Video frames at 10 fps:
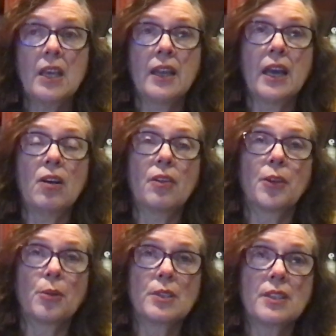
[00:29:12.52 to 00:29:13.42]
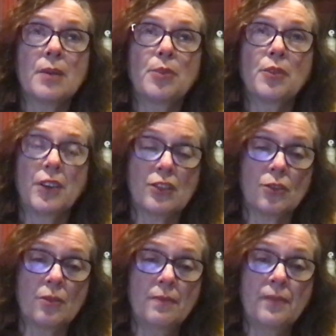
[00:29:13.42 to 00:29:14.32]
Now, there was a
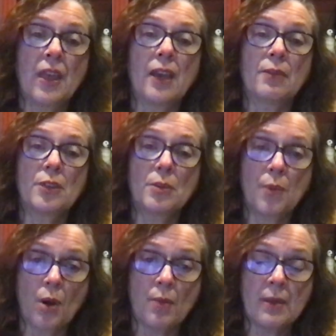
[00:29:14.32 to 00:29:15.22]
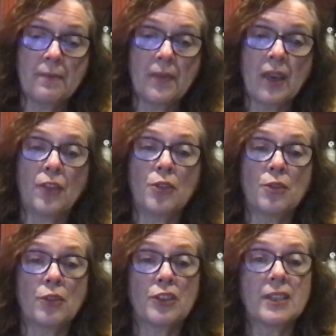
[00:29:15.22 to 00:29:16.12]
professor, head of the department, at the
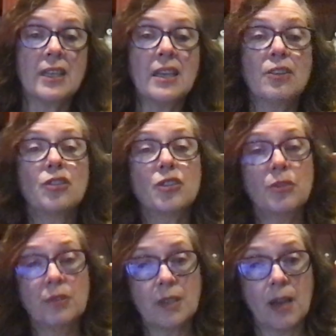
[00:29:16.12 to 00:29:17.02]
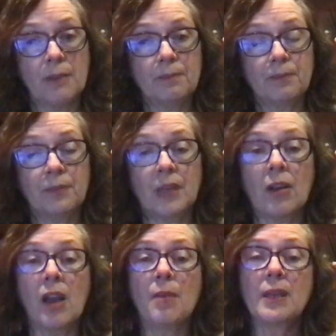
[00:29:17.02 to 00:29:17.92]
university in Tucson. Now,
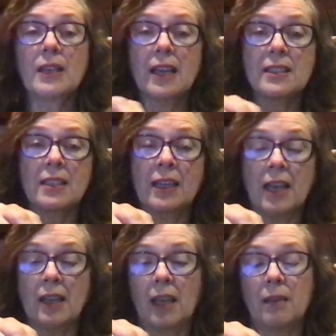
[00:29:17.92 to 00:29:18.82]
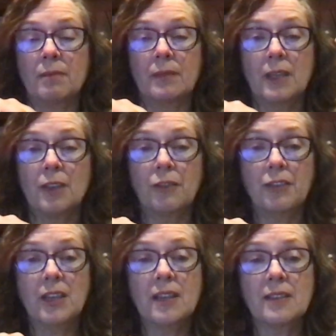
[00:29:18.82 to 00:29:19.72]
I'm in Casa Grande.
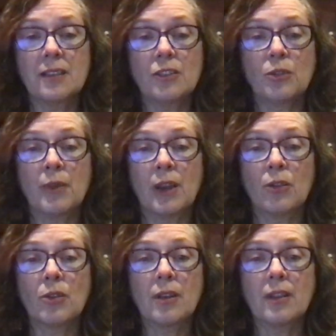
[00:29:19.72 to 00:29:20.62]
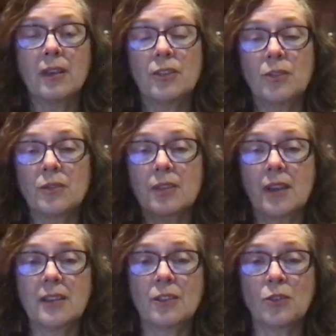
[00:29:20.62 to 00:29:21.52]
Phoenix is to my north,
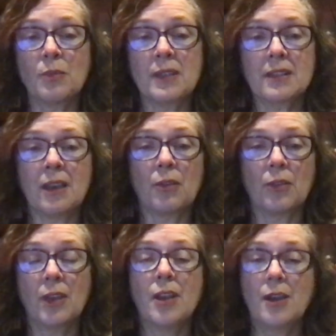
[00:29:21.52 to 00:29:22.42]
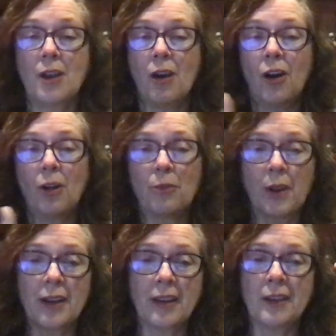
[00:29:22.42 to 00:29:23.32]
Tucson is to my south, all
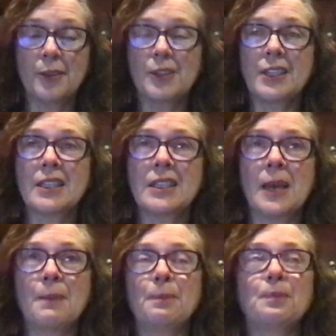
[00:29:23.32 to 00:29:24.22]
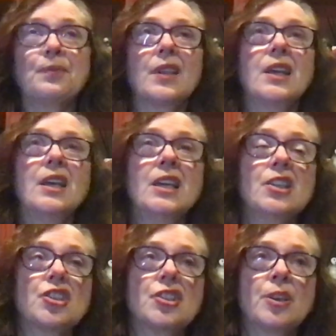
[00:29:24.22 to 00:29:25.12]
right on Interstate 10.
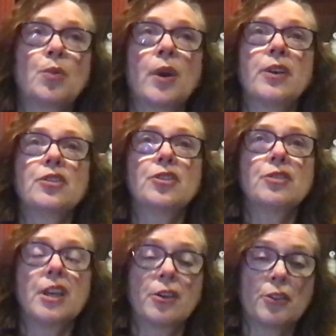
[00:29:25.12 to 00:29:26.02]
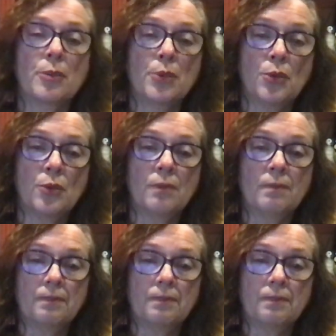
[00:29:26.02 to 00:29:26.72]
She said, Why don't you take her to Boone?